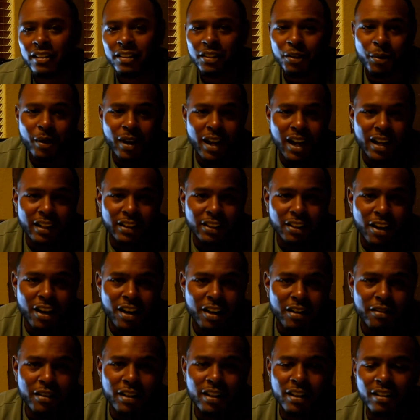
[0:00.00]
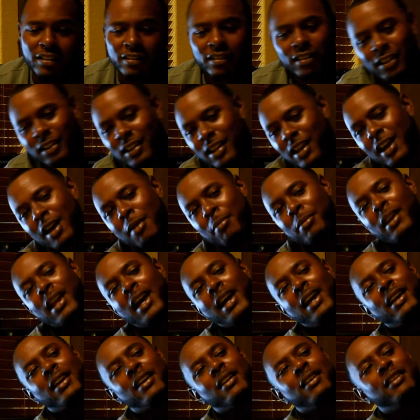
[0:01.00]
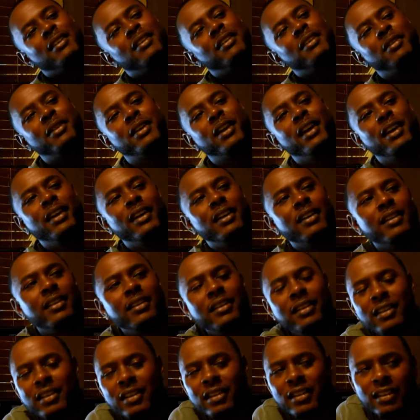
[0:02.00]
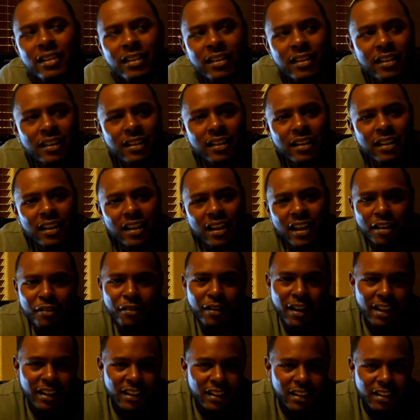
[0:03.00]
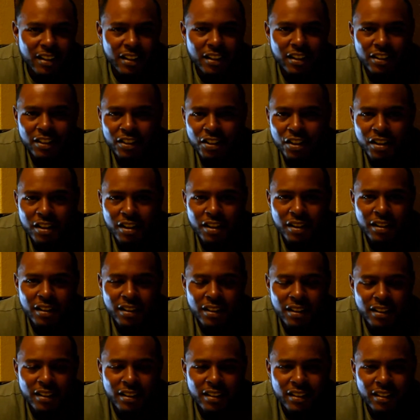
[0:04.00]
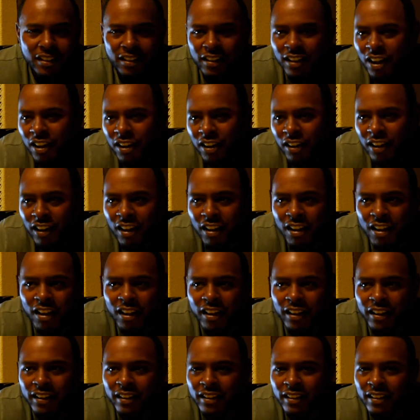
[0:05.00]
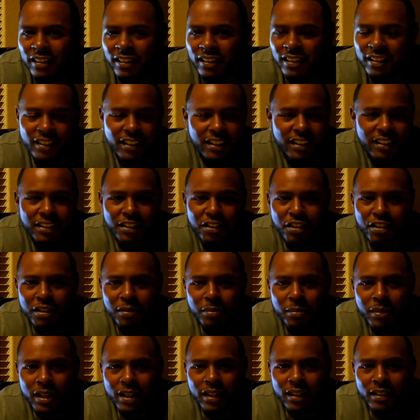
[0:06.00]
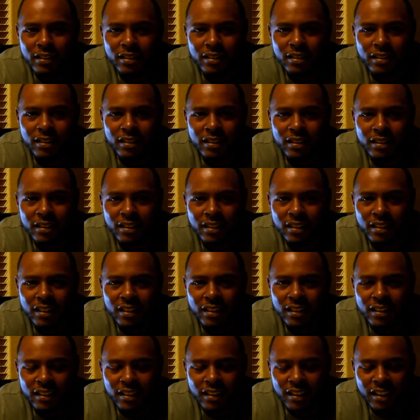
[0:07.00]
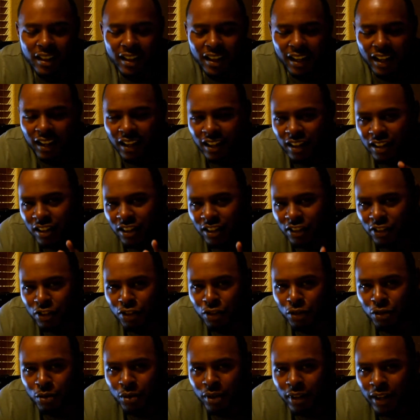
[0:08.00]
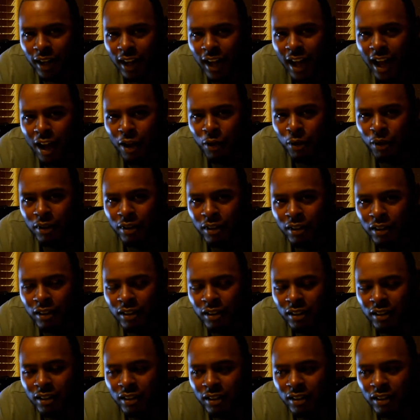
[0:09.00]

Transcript: the way I thought of it is, I'm like, okay, if I can cut a $30 lawn in 30 minutes, and I can cut 2 in an hour,